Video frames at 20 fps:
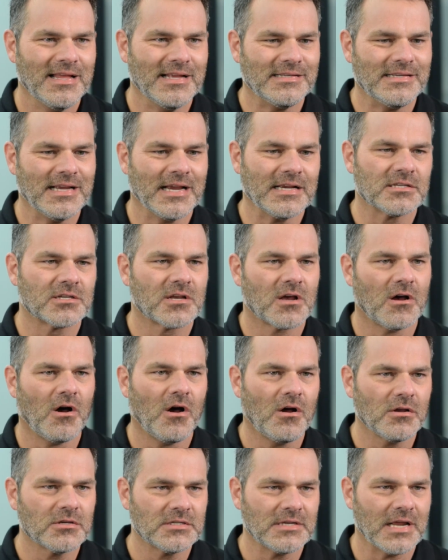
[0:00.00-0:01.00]
that takes
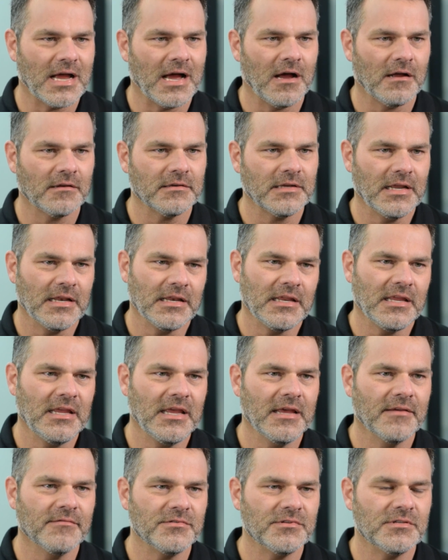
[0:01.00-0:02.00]
cost out and
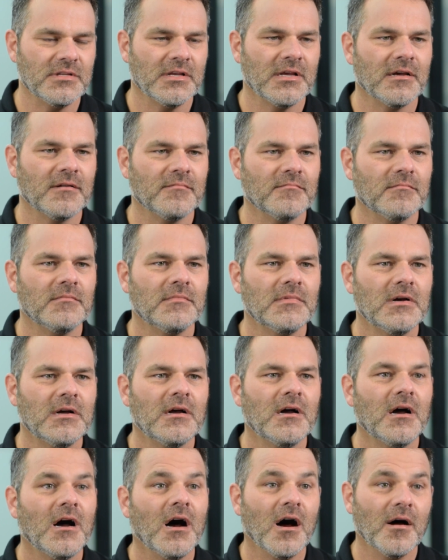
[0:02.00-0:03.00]
gives them
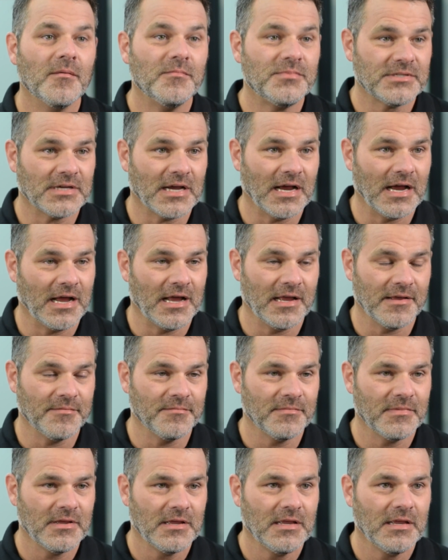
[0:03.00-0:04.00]

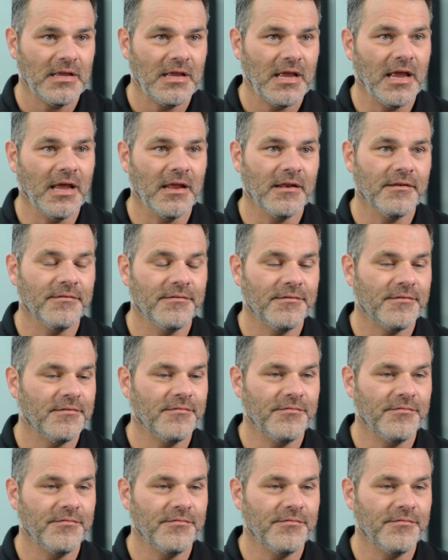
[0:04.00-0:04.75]
uptime in